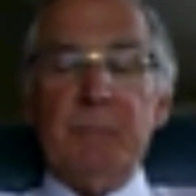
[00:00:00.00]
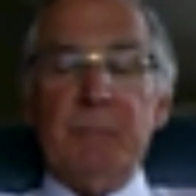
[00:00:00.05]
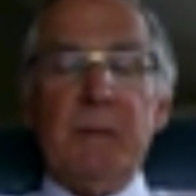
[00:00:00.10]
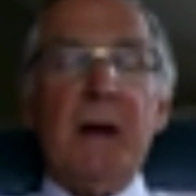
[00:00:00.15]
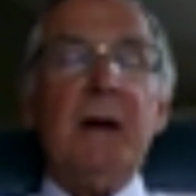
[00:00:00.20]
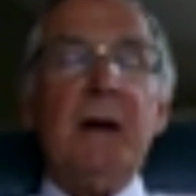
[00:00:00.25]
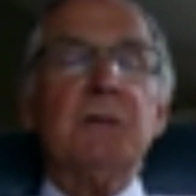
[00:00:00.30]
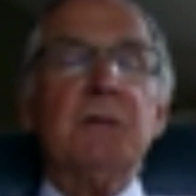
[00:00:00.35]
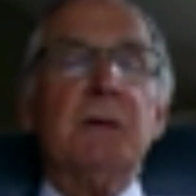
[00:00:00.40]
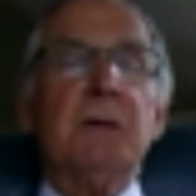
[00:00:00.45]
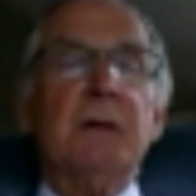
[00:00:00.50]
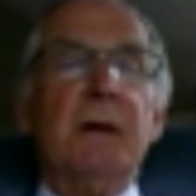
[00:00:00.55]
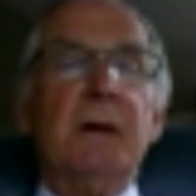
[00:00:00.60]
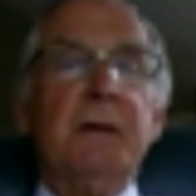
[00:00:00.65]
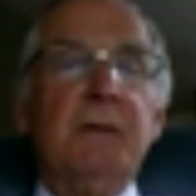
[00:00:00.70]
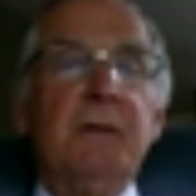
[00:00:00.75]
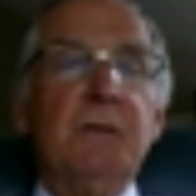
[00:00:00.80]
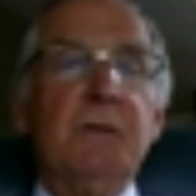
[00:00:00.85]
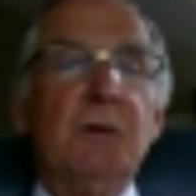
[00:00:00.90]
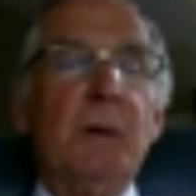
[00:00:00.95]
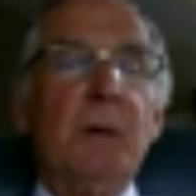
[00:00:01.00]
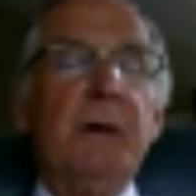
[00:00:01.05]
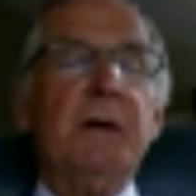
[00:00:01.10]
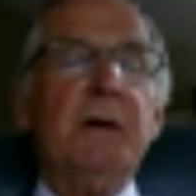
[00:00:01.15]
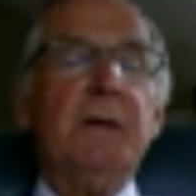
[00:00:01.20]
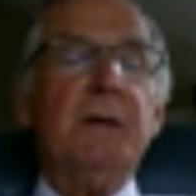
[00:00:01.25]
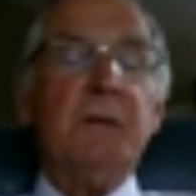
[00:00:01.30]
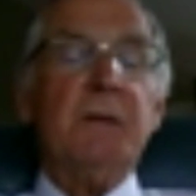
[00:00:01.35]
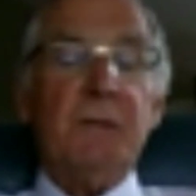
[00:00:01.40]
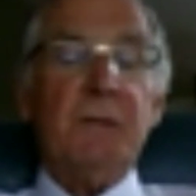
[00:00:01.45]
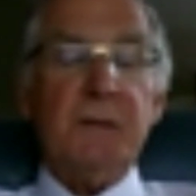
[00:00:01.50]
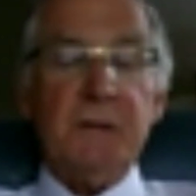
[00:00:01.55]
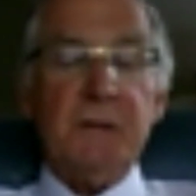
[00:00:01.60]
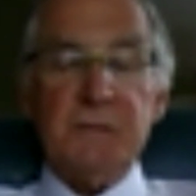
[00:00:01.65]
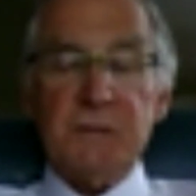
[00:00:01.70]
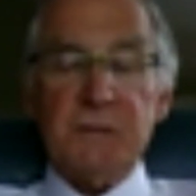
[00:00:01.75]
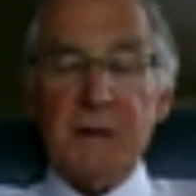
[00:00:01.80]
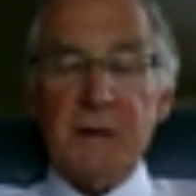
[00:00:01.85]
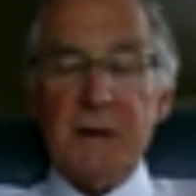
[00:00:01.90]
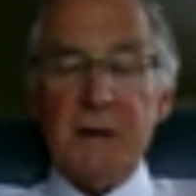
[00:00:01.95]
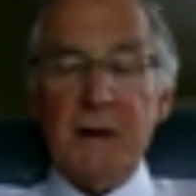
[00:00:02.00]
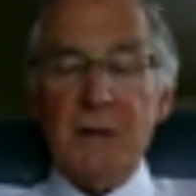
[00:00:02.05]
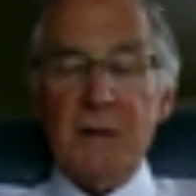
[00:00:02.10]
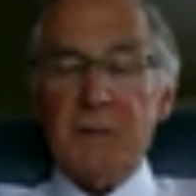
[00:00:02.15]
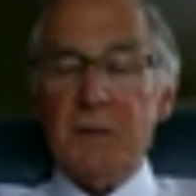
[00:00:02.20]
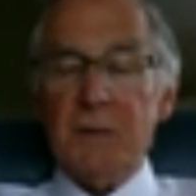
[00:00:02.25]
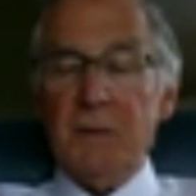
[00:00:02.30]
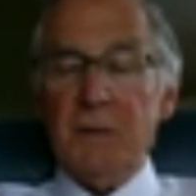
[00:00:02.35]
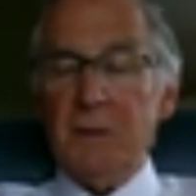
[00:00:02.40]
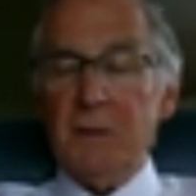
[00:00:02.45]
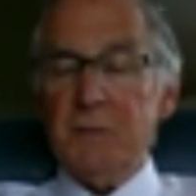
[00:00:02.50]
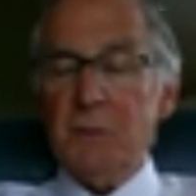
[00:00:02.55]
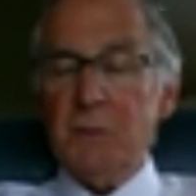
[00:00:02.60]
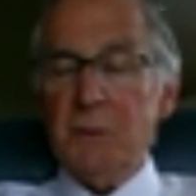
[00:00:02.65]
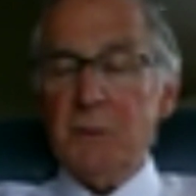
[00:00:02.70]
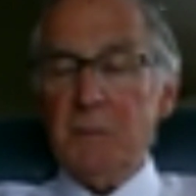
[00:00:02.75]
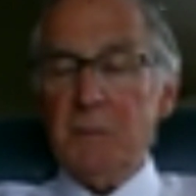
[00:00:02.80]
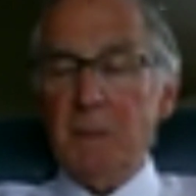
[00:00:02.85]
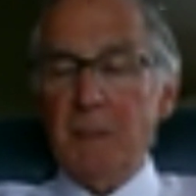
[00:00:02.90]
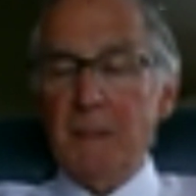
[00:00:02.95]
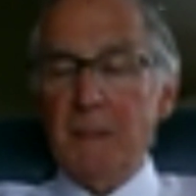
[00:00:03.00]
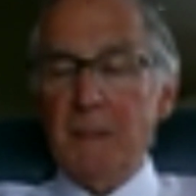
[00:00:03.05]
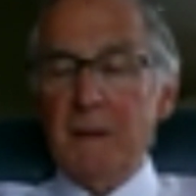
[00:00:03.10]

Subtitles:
actually, I didn't do any of the things I counted on doing